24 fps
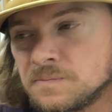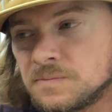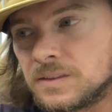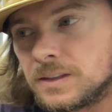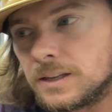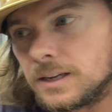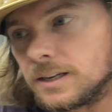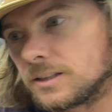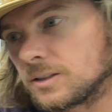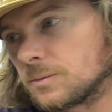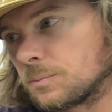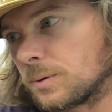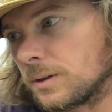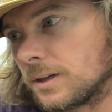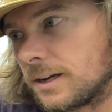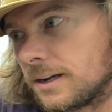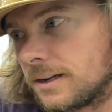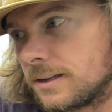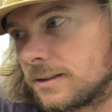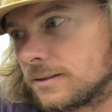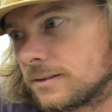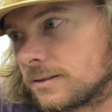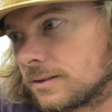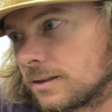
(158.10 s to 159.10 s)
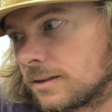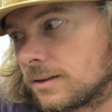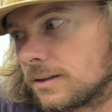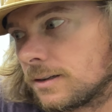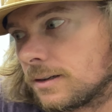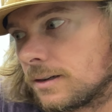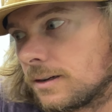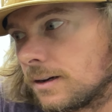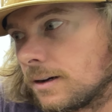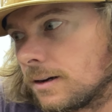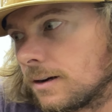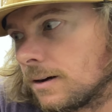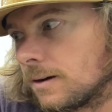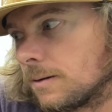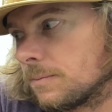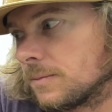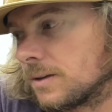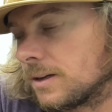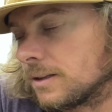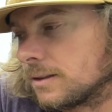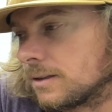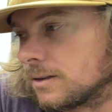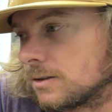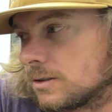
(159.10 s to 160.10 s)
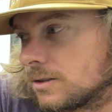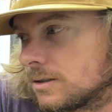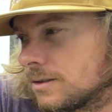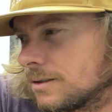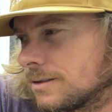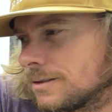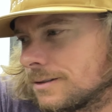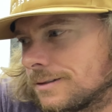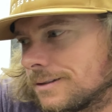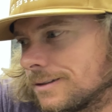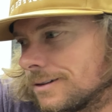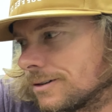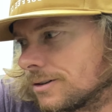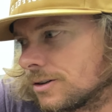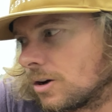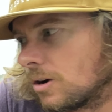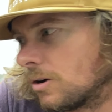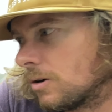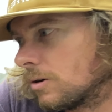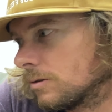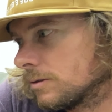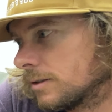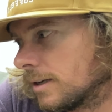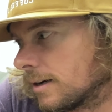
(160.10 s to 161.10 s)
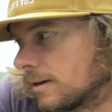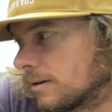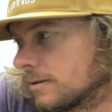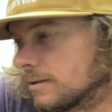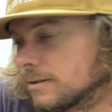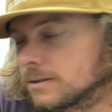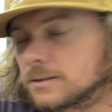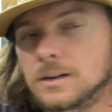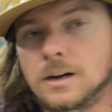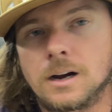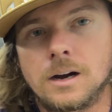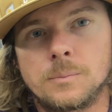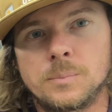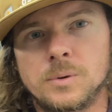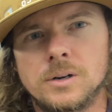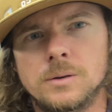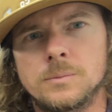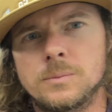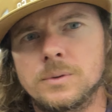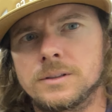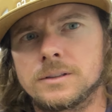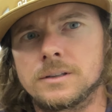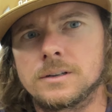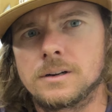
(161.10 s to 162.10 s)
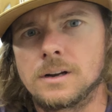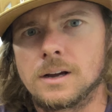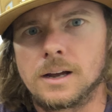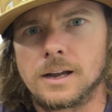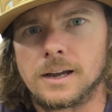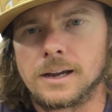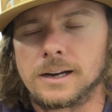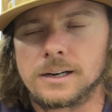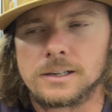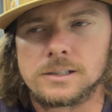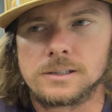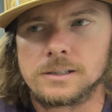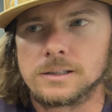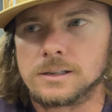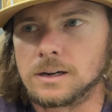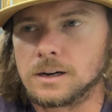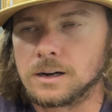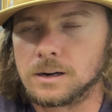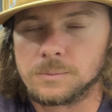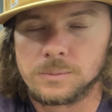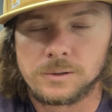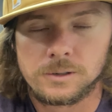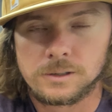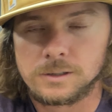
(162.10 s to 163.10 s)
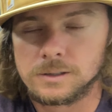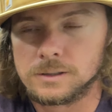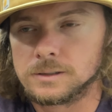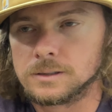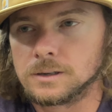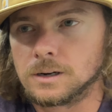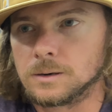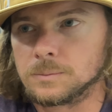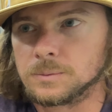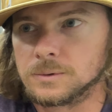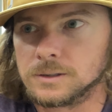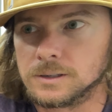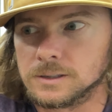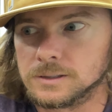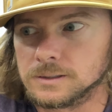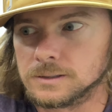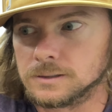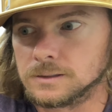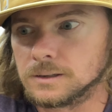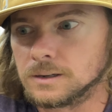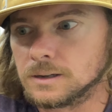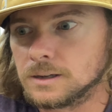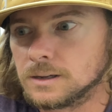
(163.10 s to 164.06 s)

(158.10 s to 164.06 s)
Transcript: explains that they're called out as copper, but they're not actually copper because copper doesn't